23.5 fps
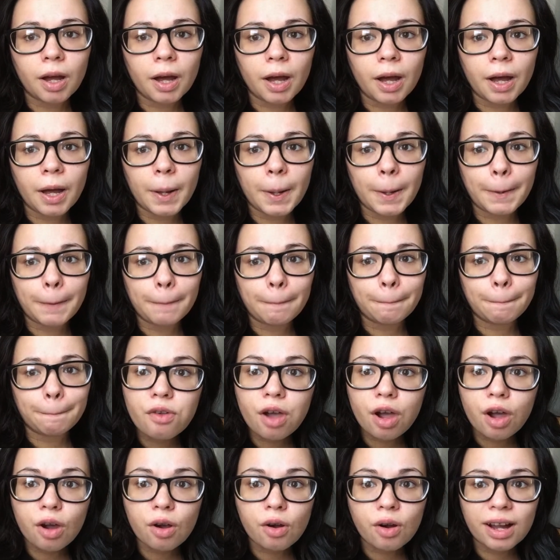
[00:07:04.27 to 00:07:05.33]

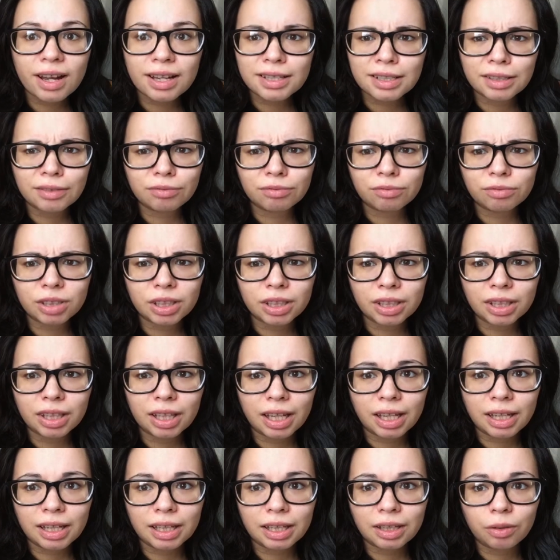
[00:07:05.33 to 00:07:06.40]
So I didn't really
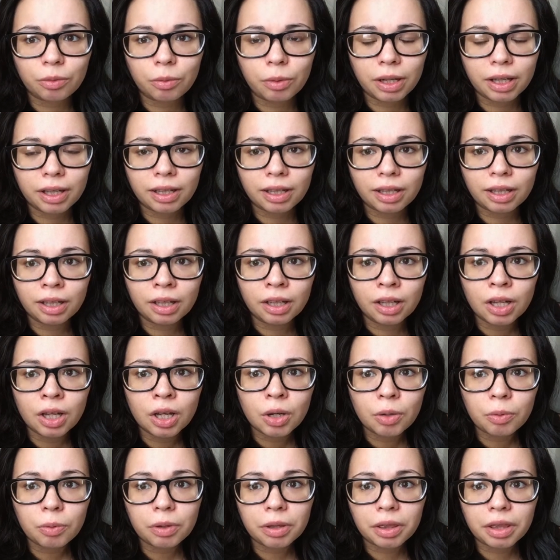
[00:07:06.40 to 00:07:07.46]
gain any weight
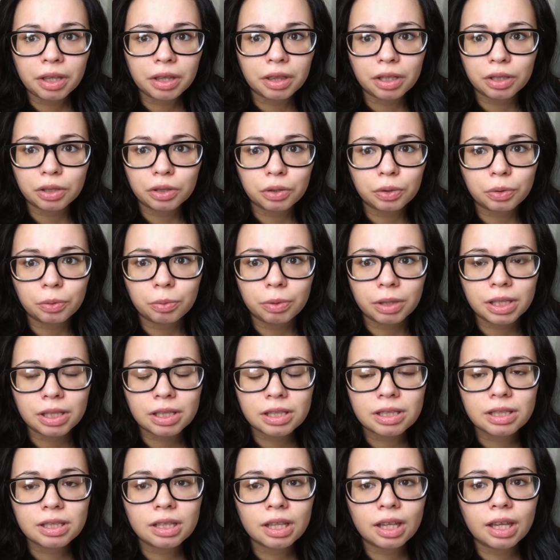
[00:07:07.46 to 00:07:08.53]
within the 2
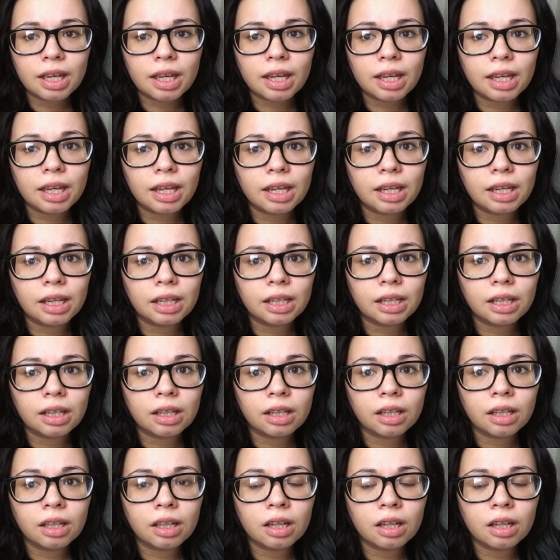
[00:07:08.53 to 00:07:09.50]
weeks, and